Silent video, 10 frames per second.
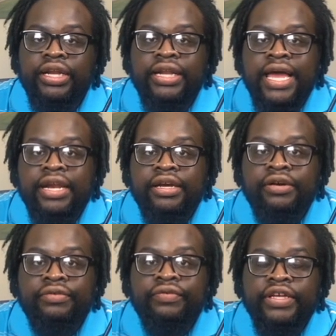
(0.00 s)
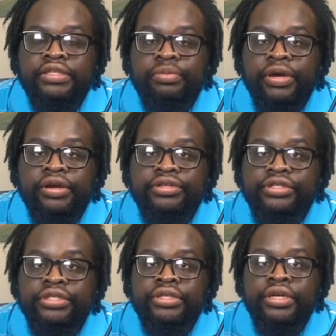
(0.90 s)
a lot of
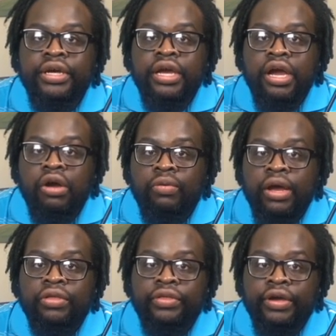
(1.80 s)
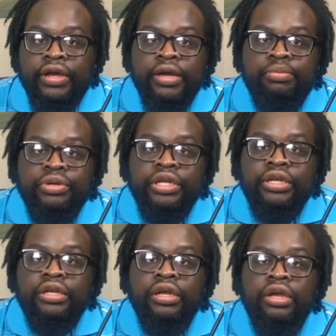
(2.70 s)
experience around their company.